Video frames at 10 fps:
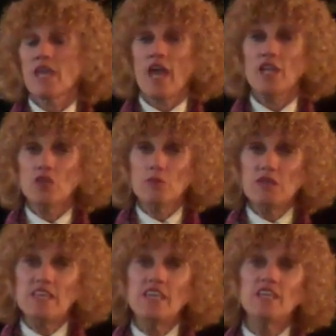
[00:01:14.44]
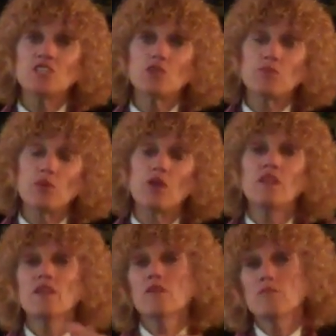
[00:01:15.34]
And you begin to put
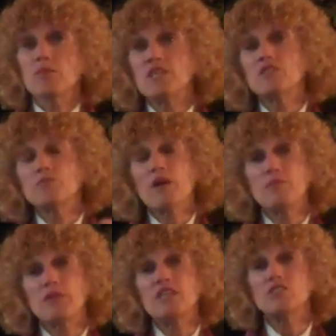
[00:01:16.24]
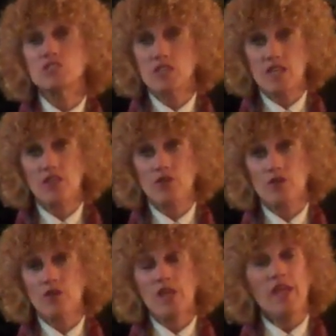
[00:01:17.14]
piece by piece together.
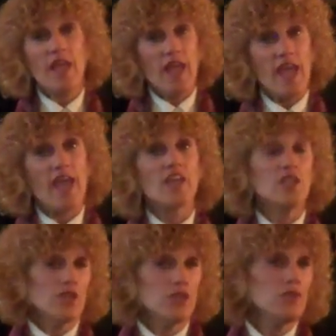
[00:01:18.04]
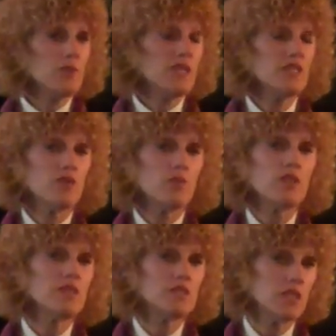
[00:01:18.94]
And you begin to
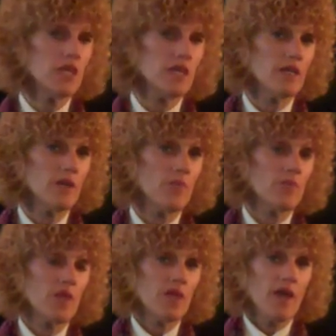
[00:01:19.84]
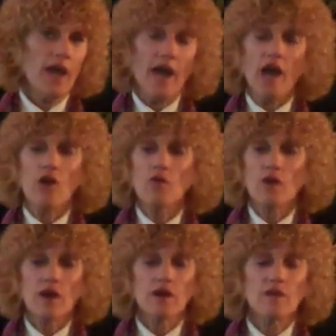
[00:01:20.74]
really see
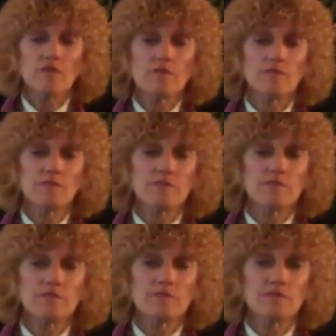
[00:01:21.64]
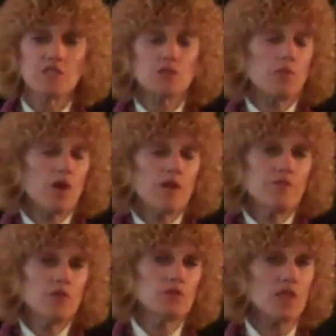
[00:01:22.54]
how this part of
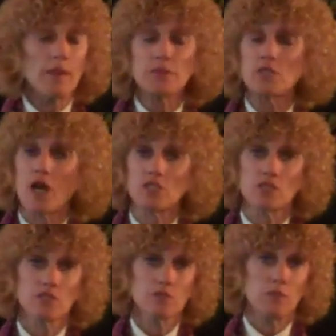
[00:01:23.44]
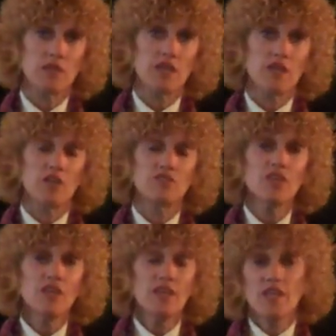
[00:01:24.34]
you sabotages, because
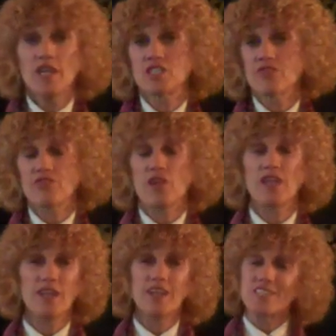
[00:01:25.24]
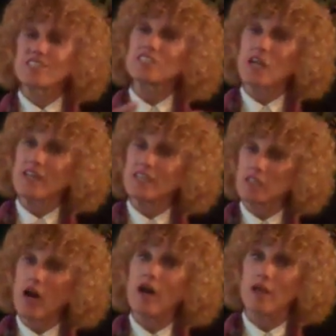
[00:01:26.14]
it's afraid and it's stuck in
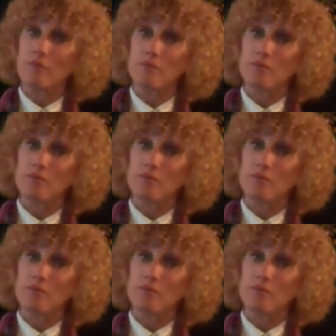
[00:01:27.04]
time.